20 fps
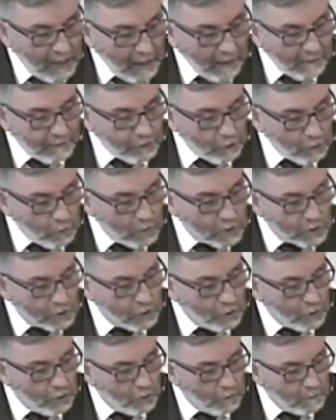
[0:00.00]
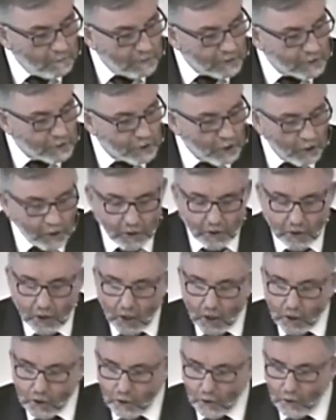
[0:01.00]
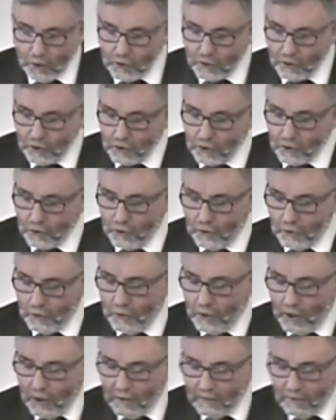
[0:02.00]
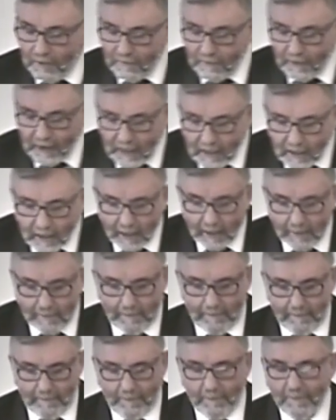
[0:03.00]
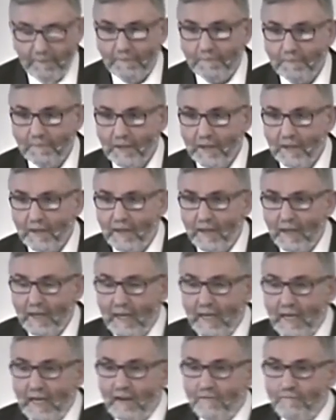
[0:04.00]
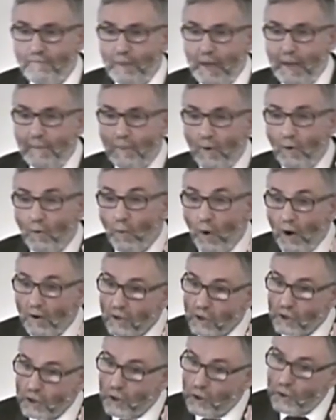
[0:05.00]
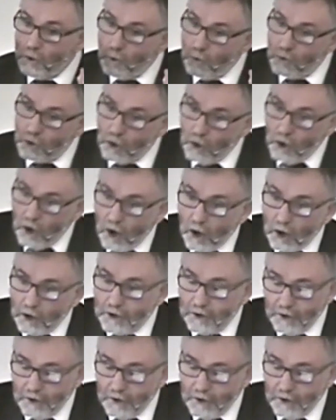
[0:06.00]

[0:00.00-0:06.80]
and those to whom the Son chooses to reveal him. If people want to know God,